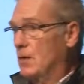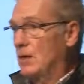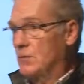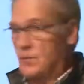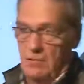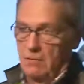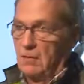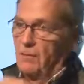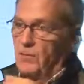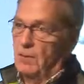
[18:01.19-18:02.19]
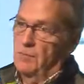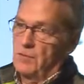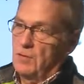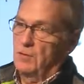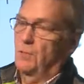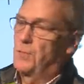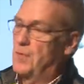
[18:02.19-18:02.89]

against the, this sort of